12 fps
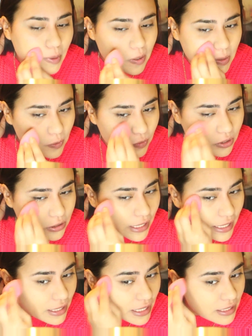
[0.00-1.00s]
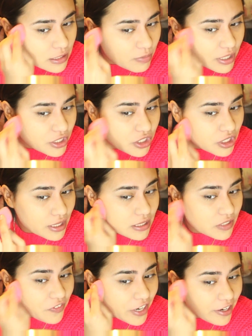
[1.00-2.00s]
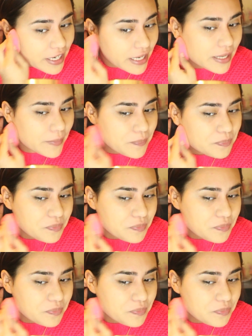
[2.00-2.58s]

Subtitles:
on the Real Technique sponge is very